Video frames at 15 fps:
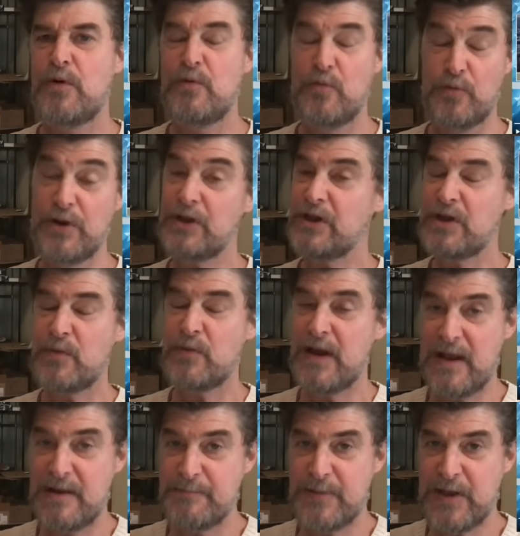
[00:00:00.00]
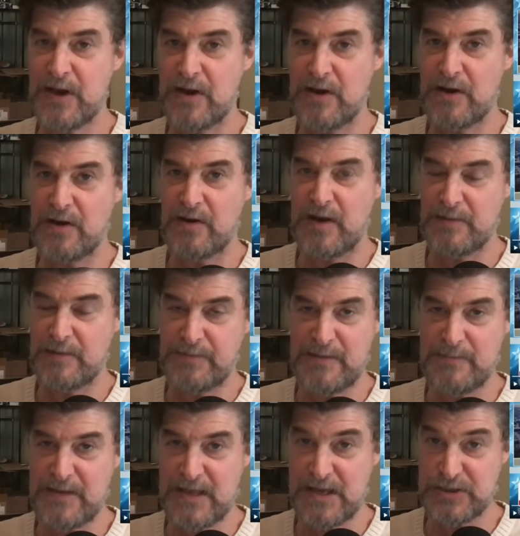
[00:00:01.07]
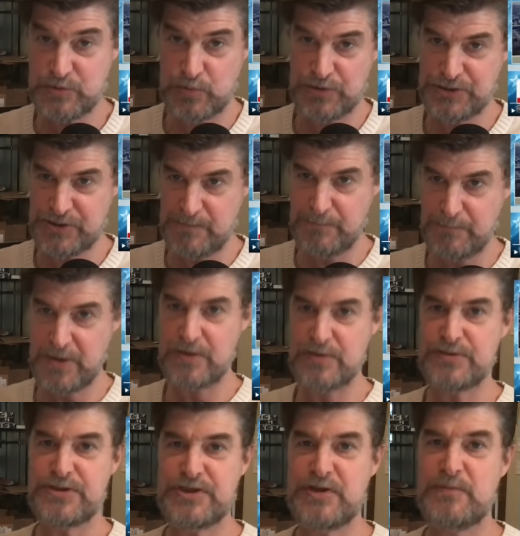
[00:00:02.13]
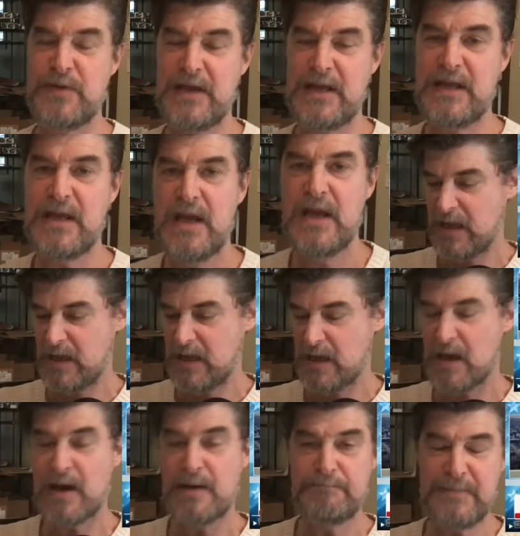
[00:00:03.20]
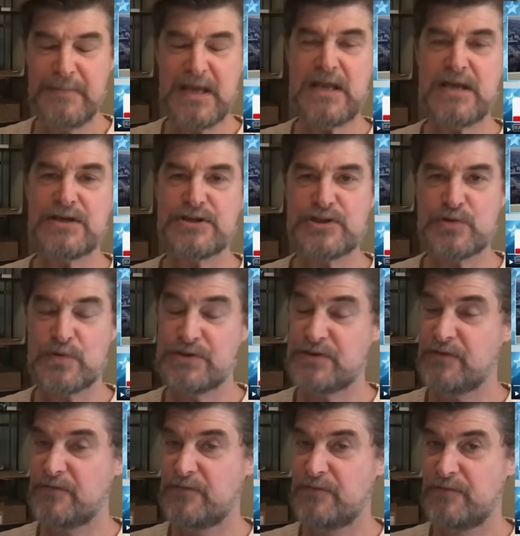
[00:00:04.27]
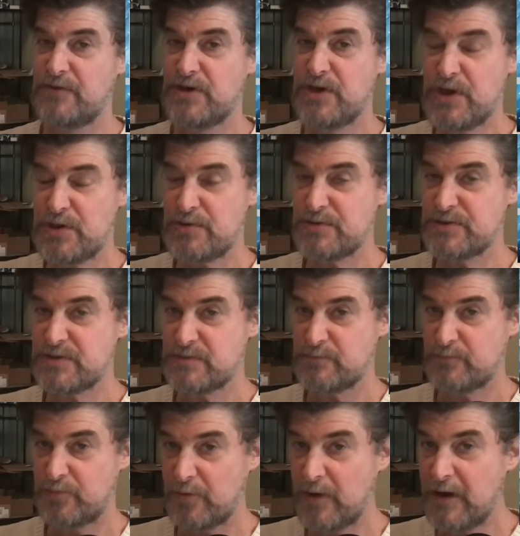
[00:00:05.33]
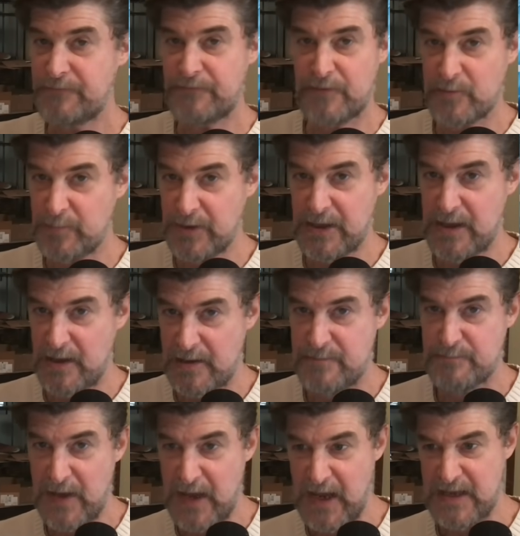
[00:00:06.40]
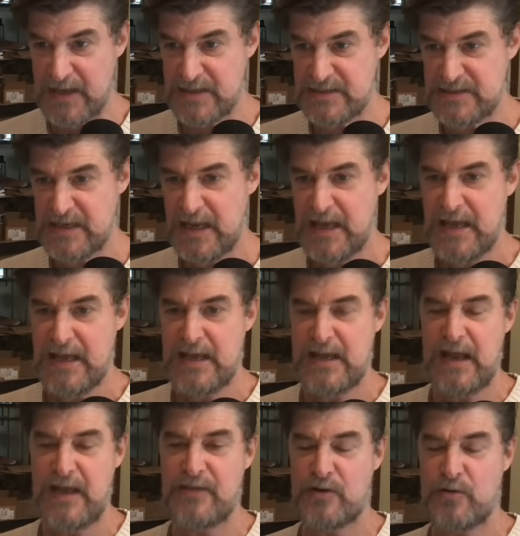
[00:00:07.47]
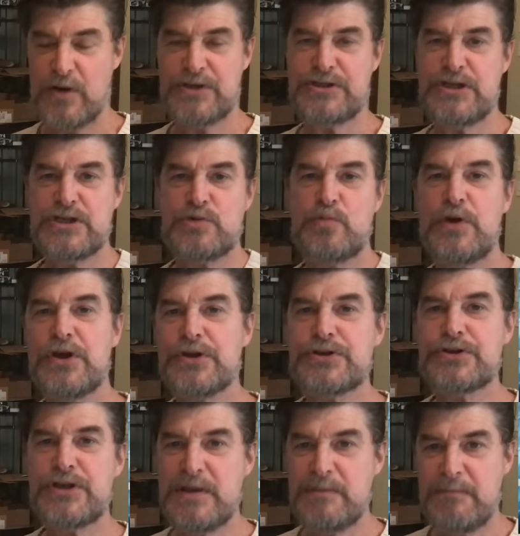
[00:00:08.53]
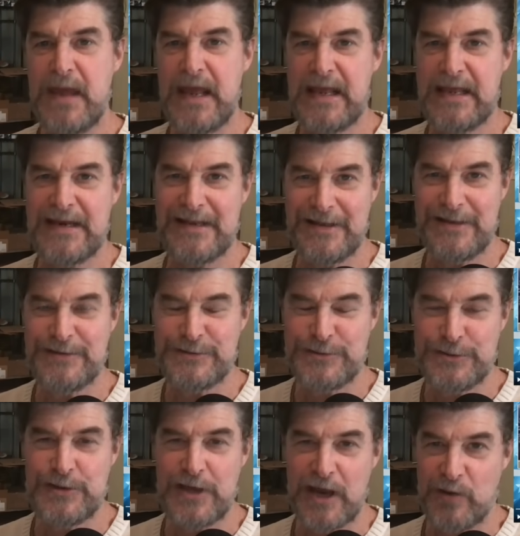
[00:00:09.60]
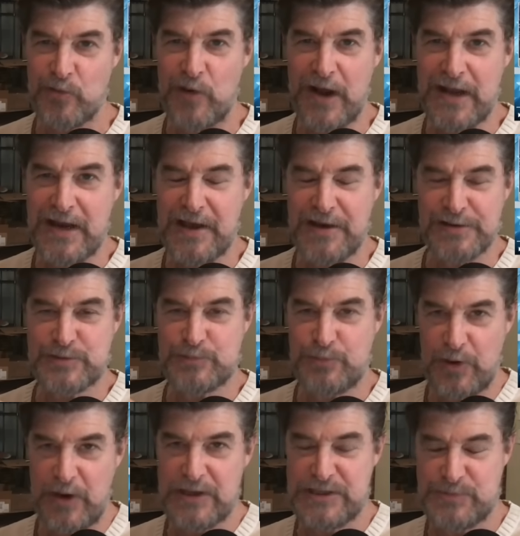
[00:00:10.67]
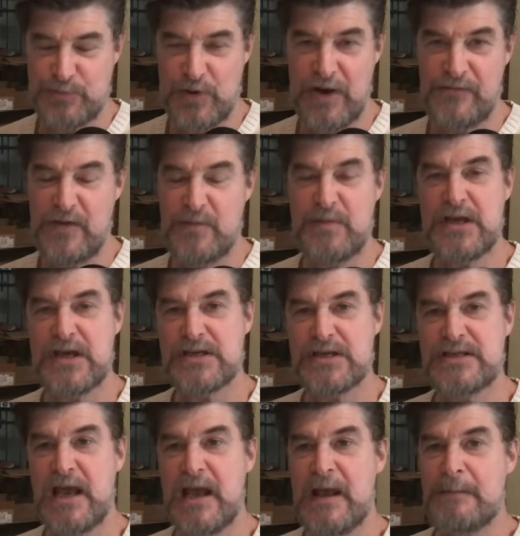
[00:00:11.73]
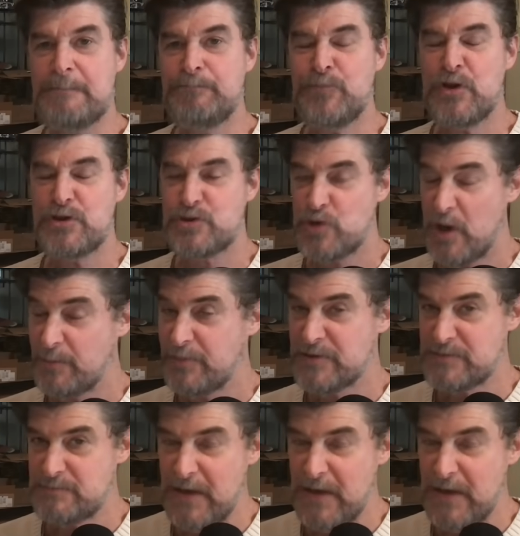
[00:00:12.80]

really what NPR and PBS were supposed to be, a media source of news, preferably unbiased. And the question is, will she make it into that White House press briefing? Because Trump has